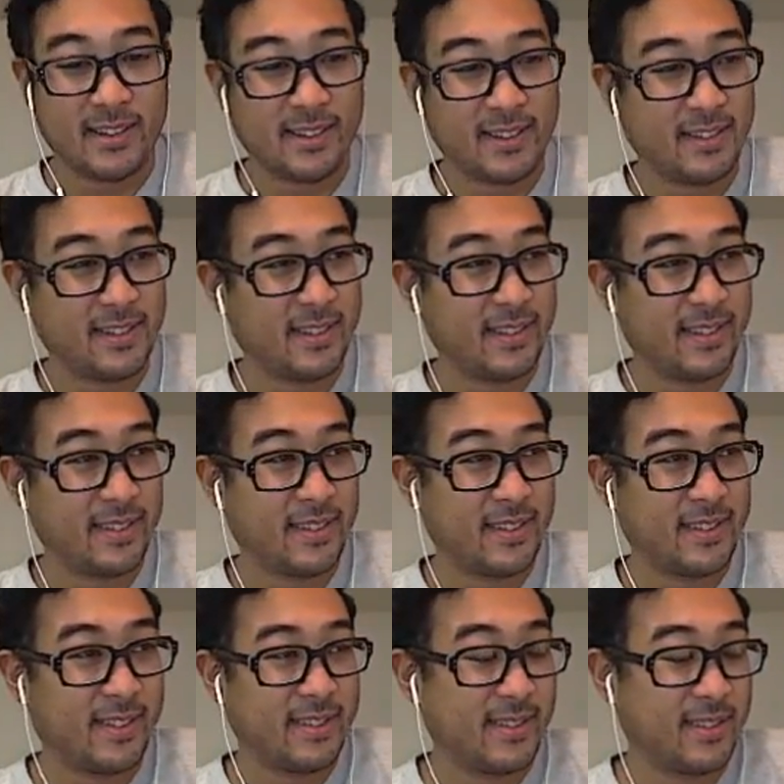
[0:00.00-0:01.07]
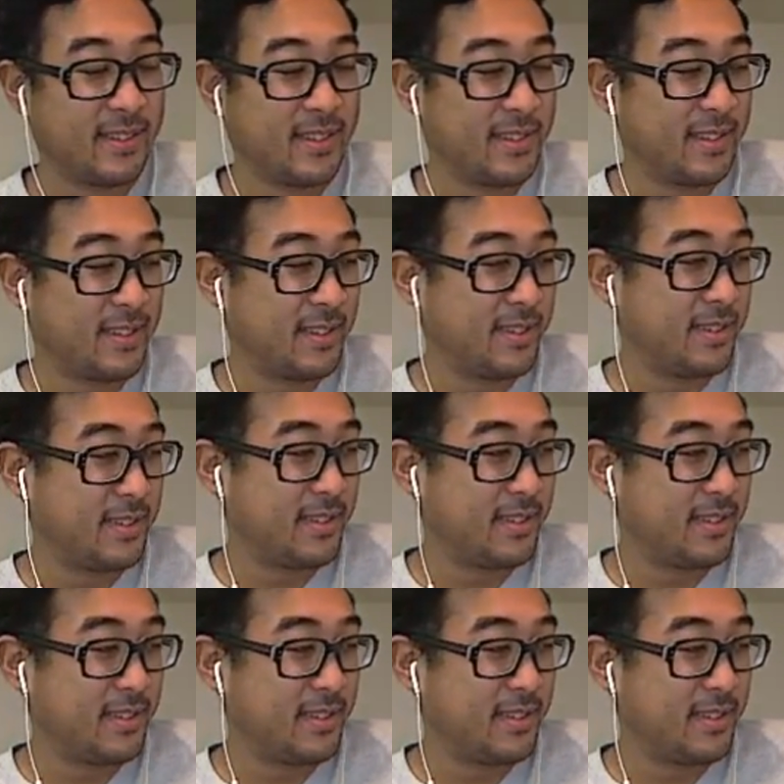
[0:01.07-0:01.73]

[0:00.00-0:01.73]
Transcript: (silence)